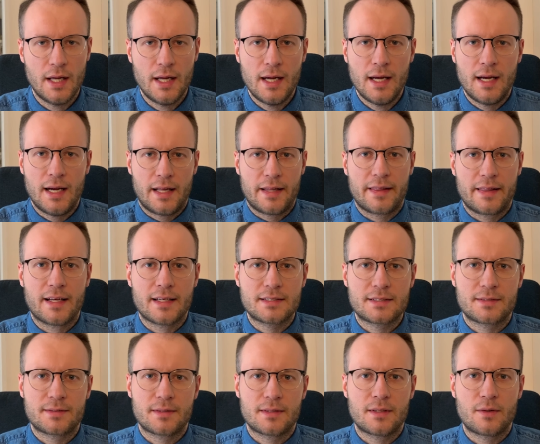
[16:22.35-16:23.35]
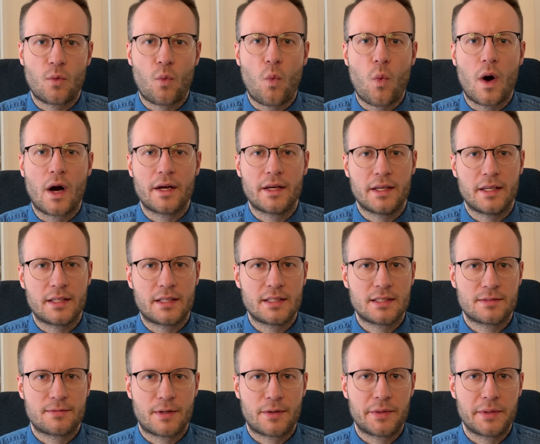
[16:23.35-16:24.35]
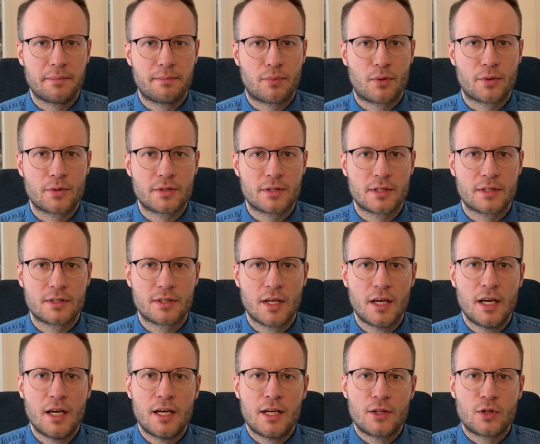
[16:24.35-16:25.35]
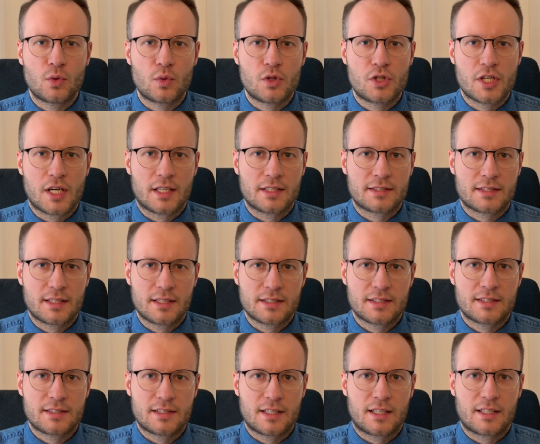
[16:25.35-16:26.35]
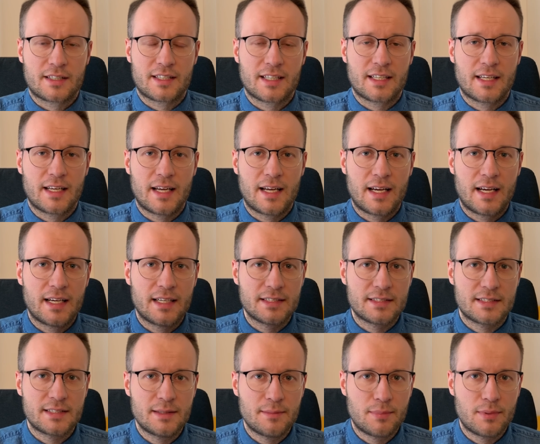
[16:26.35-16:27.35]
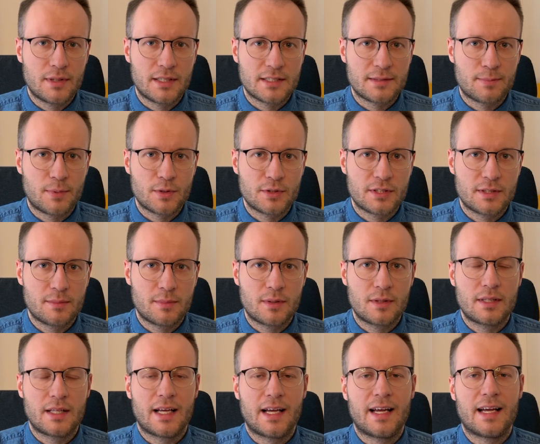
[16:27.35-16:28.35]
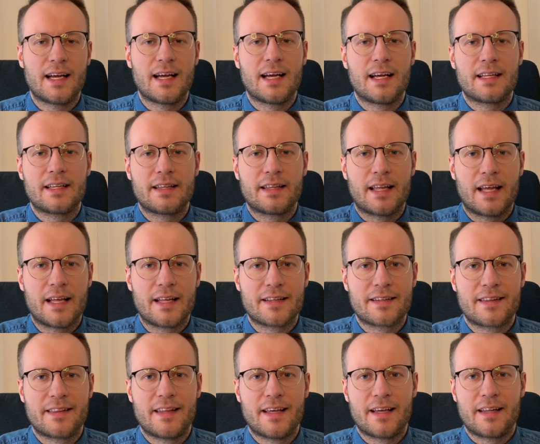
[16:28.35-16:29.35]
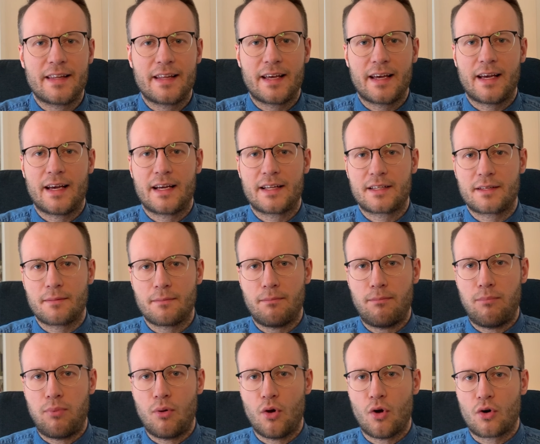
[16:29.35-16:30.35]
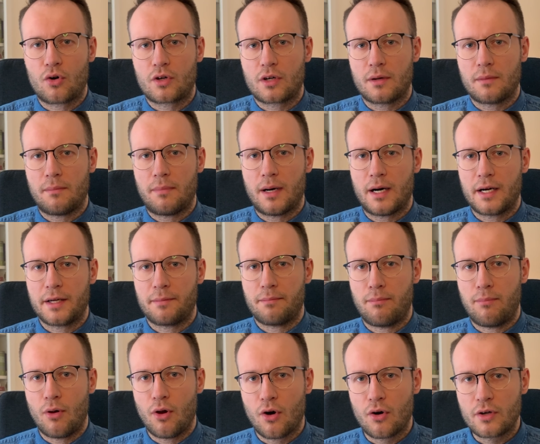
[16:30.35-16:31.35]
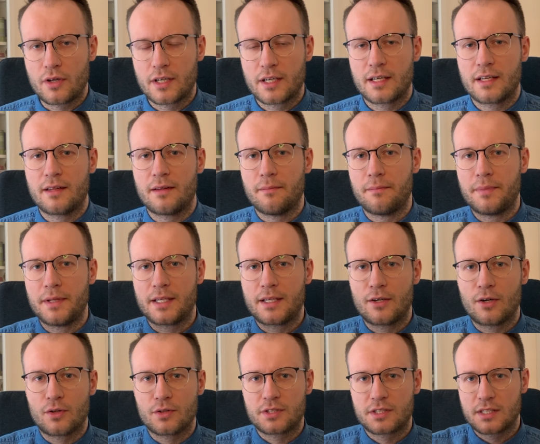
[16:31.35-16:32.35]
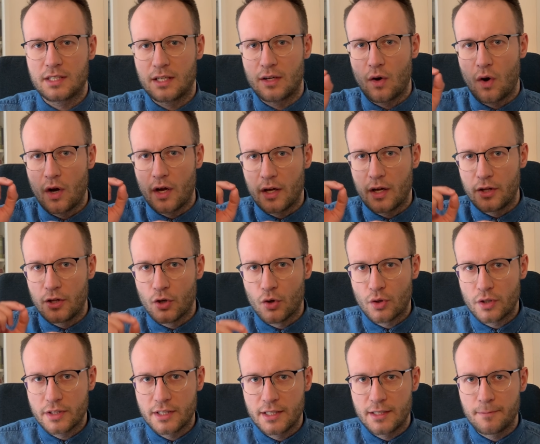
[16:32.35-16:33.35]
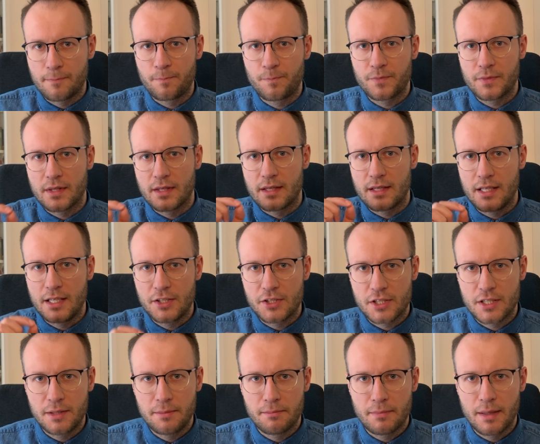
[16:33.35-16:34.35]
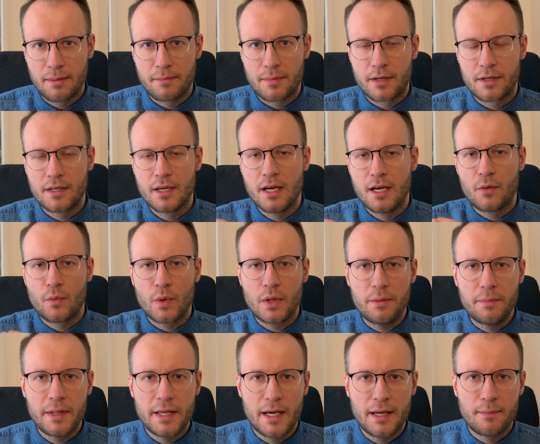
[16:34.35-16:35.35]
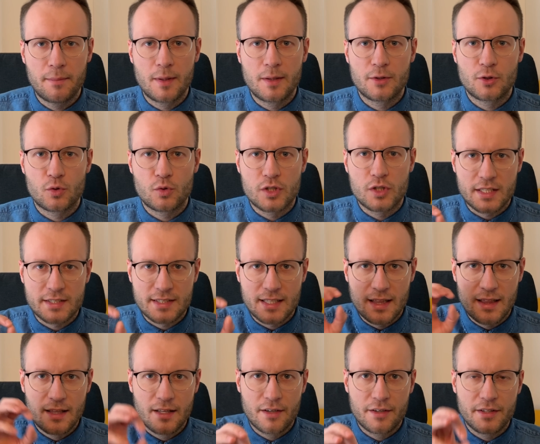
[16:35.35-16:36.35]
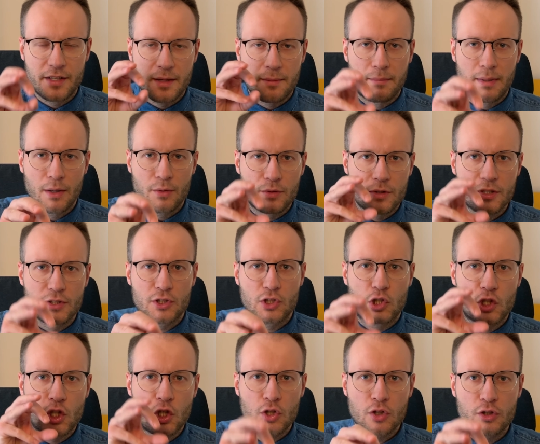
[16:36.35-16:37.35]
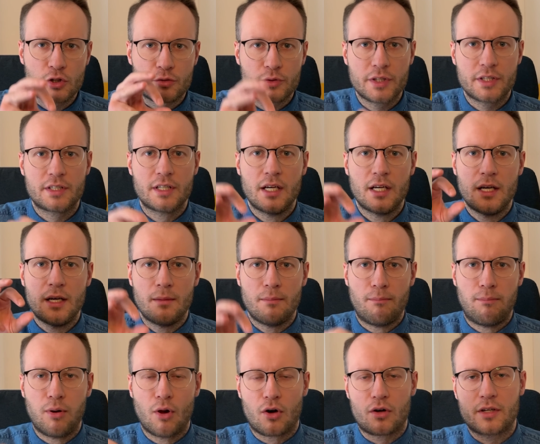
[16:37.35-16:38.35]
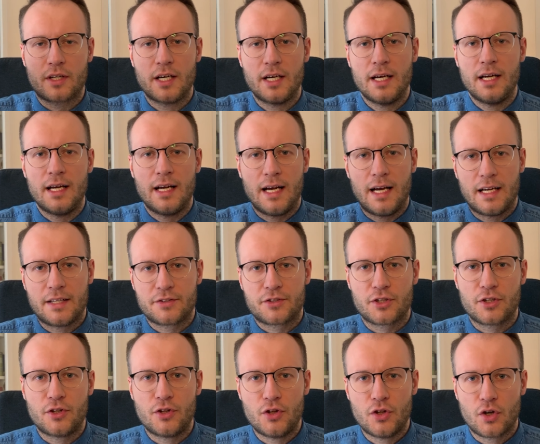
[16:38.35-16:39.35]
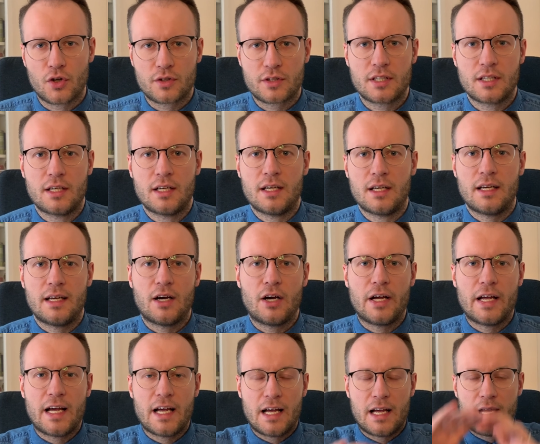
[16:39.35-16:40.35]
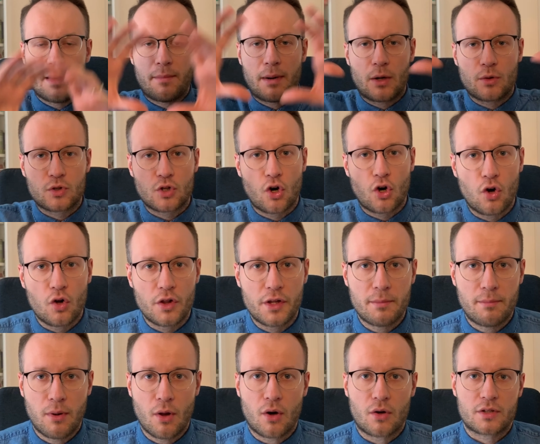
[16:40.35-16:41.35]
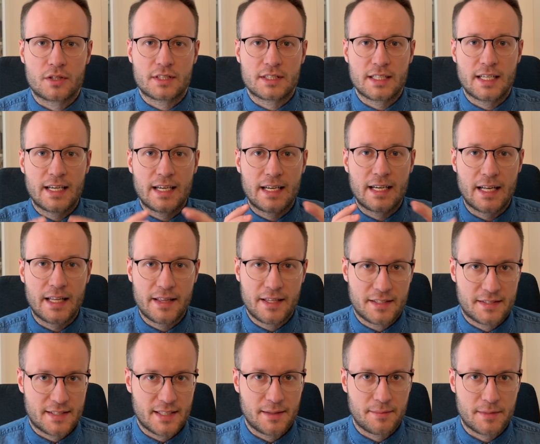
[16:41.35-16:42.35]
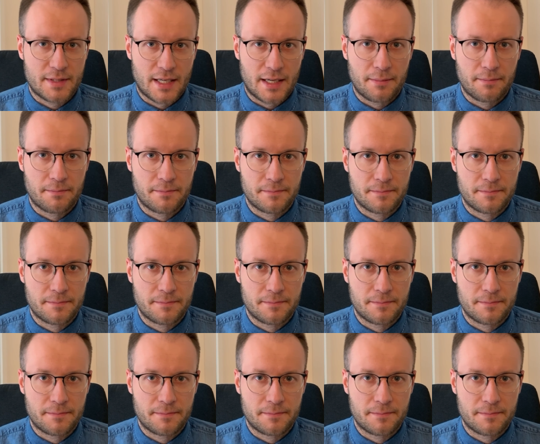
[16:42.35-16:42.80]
And that's why it is very important to just start as simple as possible and then add block by block, because your team, each team member will be able to just learn about this concrete block and not about all the blocks at the same time.